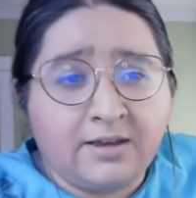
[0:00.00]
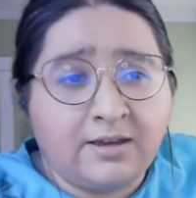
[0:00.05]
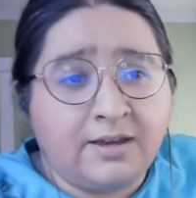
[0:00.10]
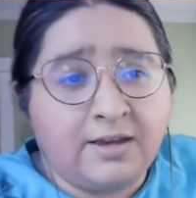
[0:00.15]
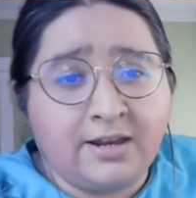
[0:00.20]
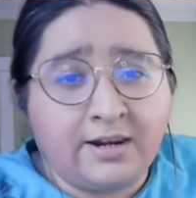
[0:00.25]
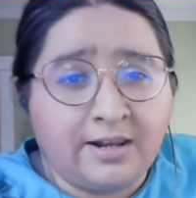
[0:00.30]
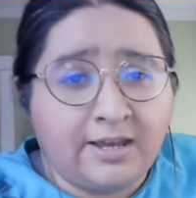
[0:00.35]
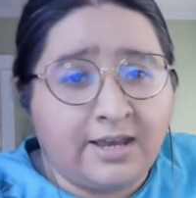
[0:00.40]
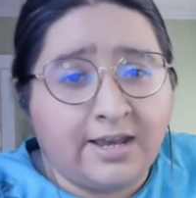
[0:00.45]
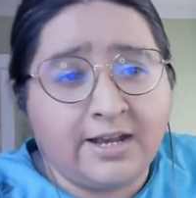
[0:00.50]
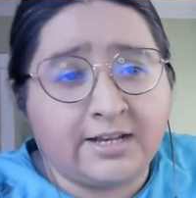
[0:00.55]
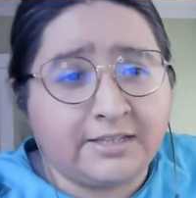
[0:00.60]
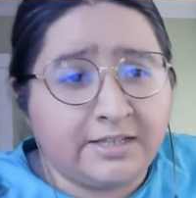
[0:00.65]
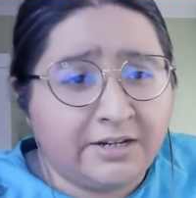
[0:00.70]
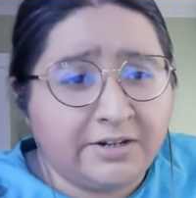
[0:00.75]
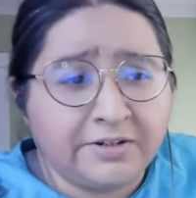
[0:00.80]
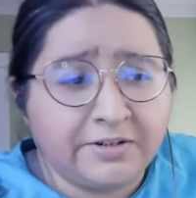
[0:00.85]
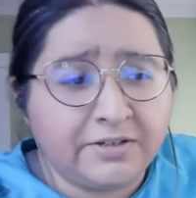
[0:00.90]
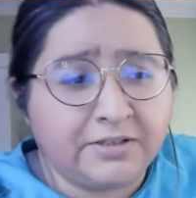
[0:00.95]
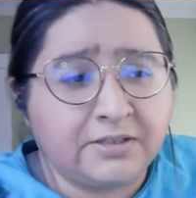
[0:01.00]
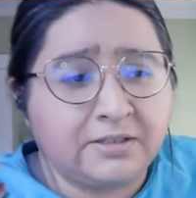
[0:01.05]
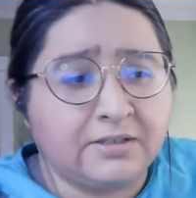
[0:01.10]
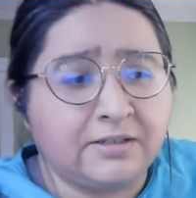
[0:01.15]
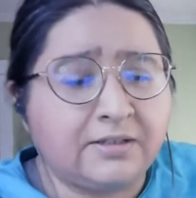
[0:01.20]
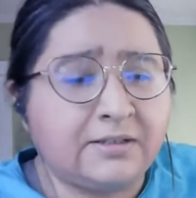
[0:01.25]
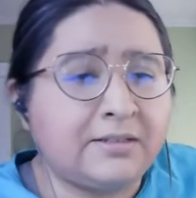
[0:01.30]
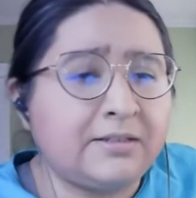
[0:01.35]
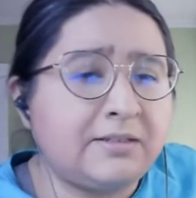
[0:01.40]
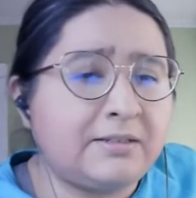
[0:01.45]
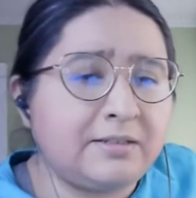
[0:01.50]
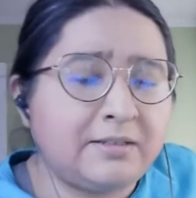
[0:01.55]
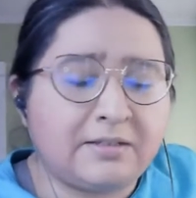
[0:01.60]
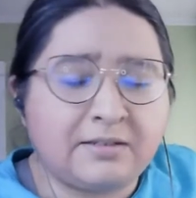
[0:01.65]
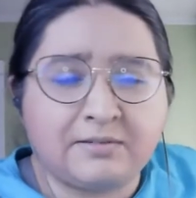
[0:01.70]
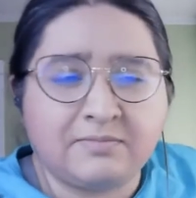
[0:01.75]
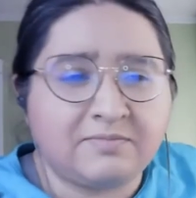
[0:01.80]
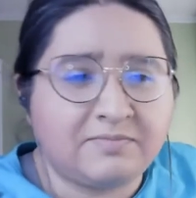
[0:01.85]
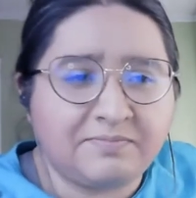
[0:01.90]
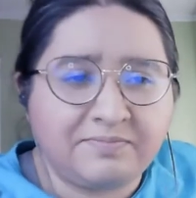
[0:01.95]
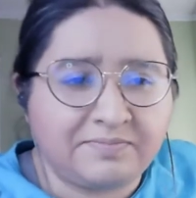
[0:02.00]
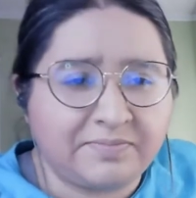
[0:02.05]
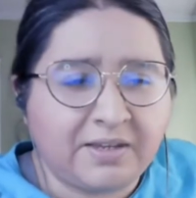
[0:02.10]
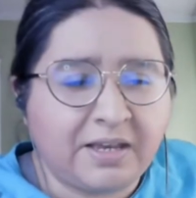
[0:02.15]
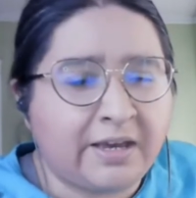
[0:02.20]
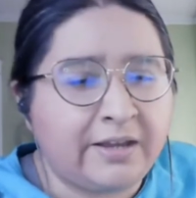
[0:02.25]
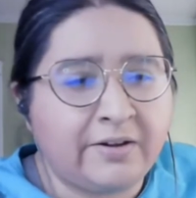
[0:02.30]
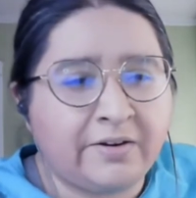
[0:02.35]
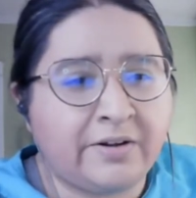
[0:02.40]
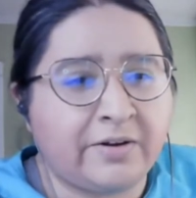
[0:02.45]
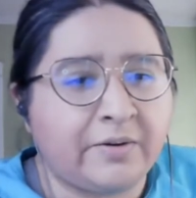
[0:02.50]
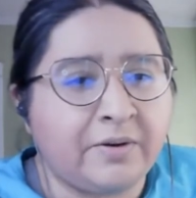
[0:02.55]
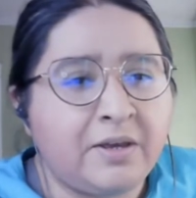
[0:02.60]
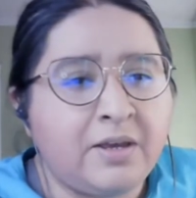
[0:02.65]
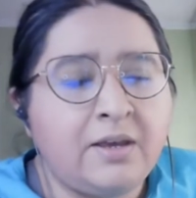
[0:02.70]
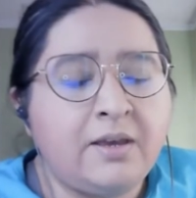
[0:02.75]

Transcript: and he has ears, and I don't know.